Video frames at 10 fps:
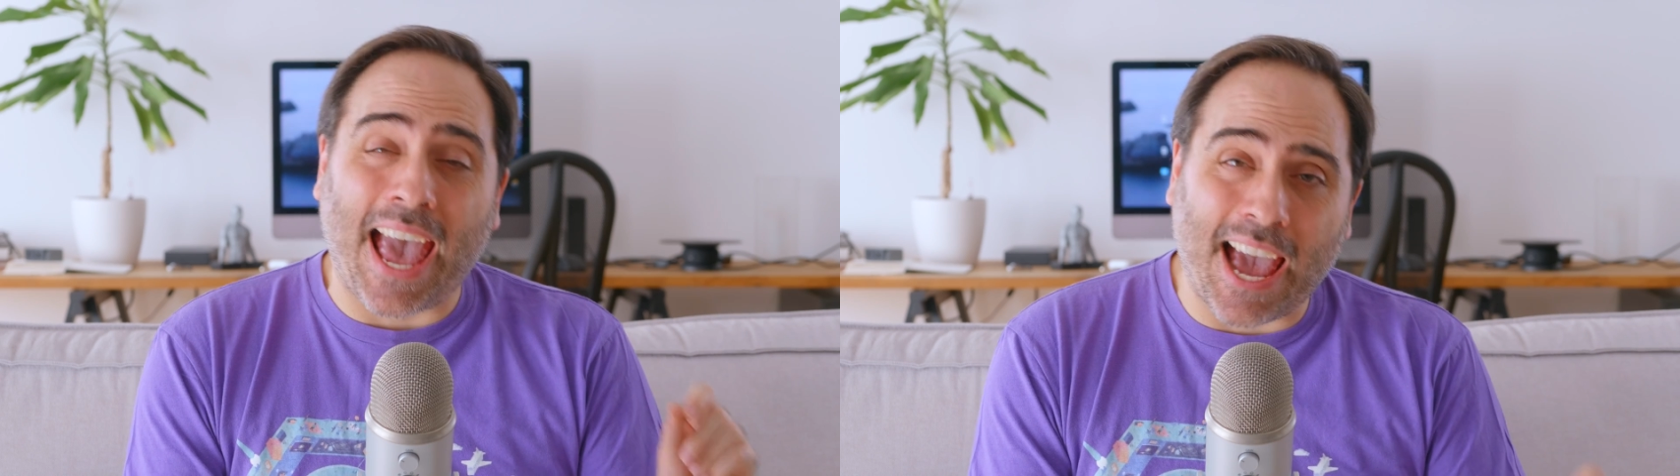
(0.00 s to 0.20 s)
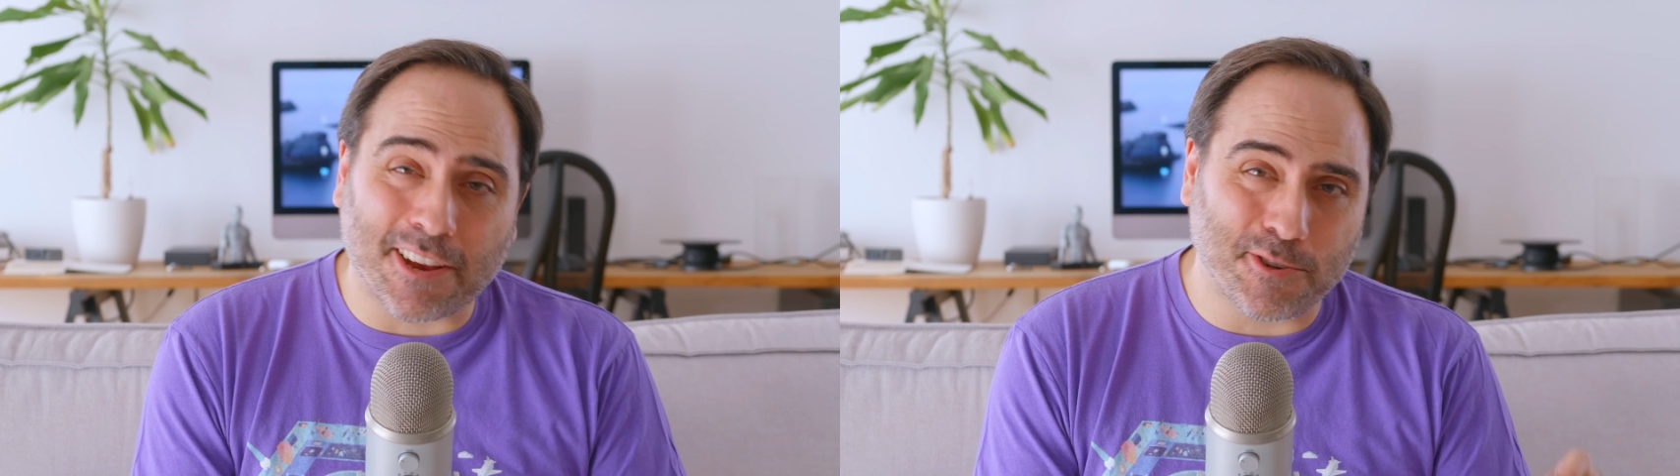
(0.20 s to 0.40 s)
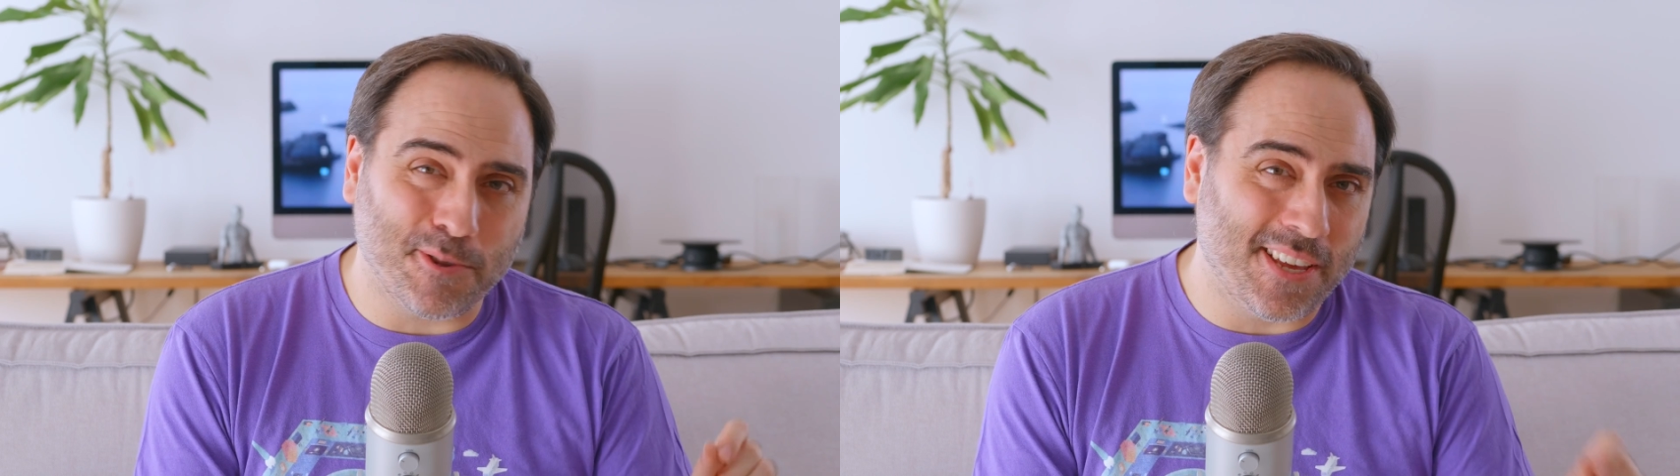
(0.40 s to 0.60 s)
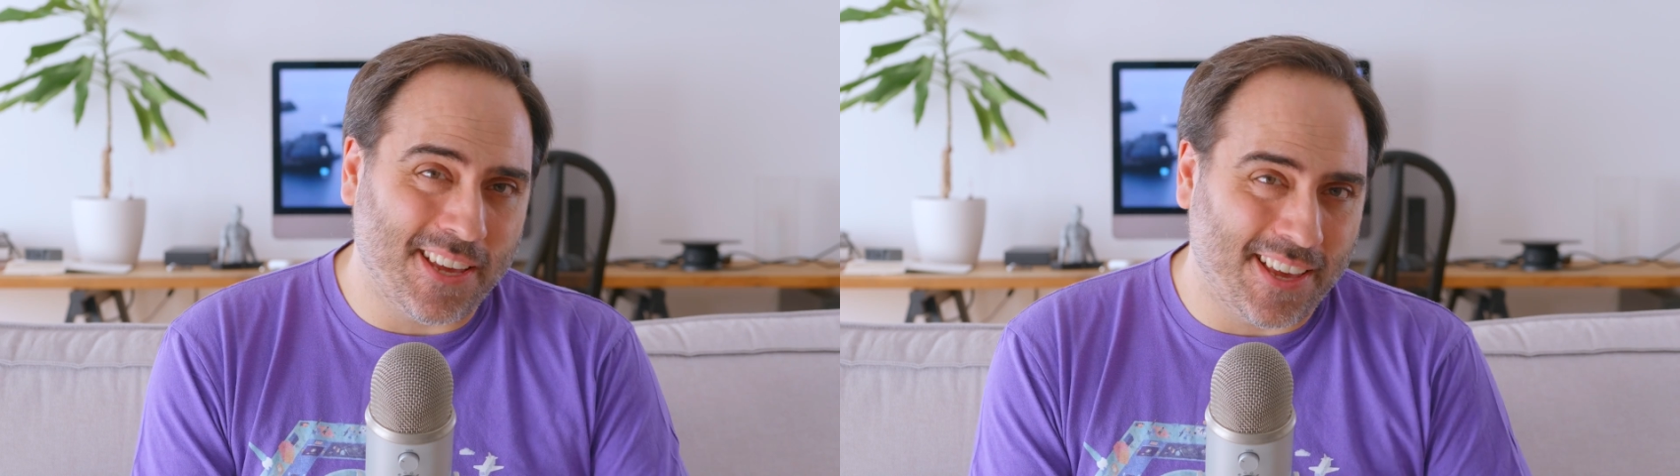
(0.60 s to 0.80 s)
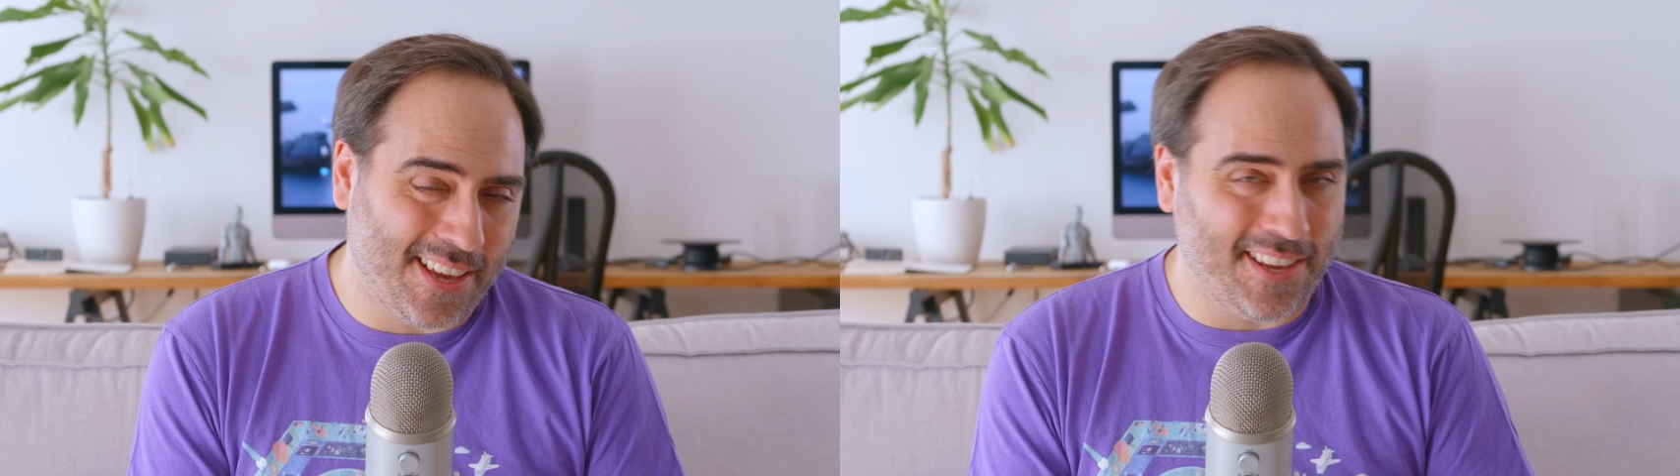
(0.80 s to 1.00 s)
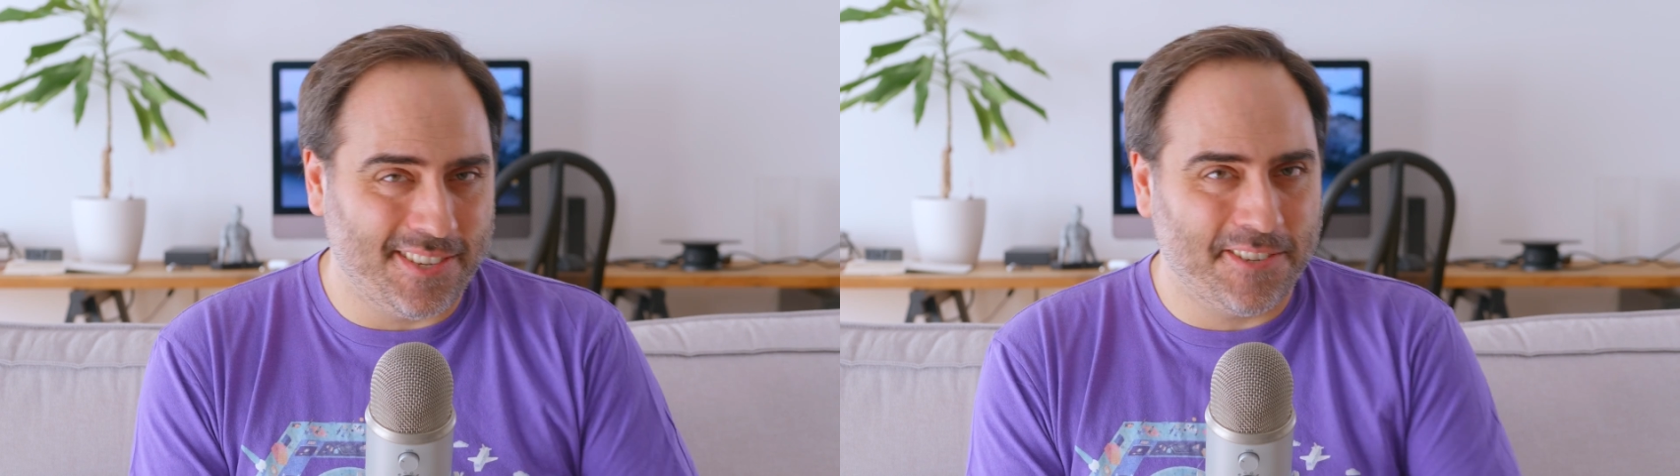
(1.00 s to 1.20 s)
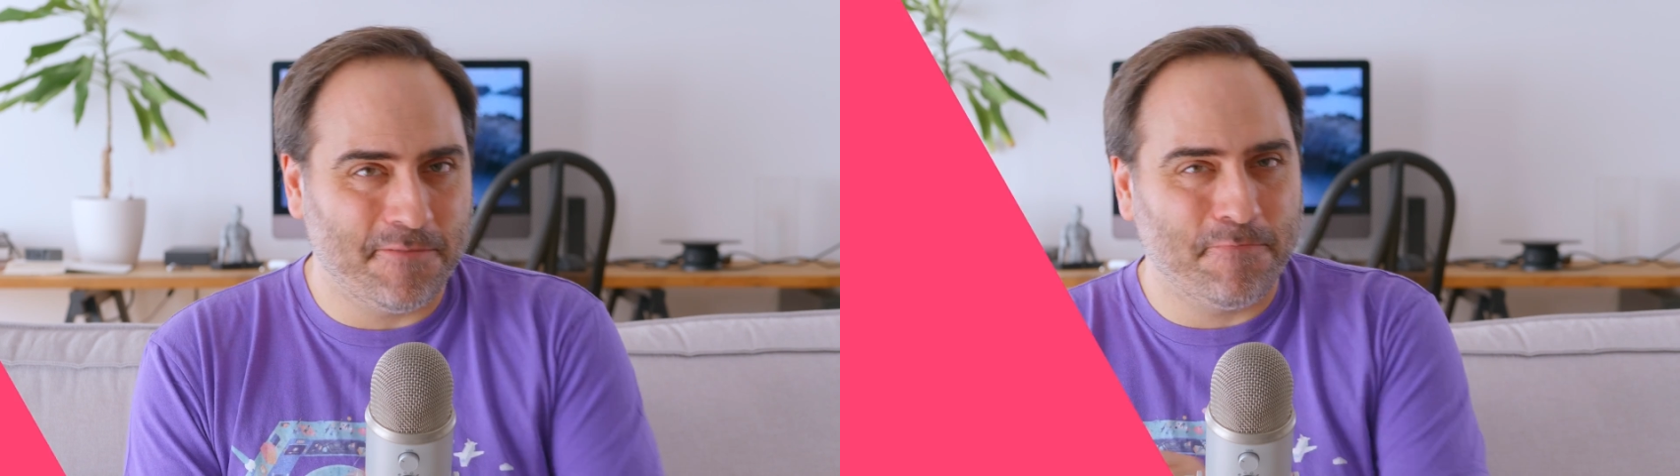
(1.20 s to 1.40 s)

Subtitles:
actually is.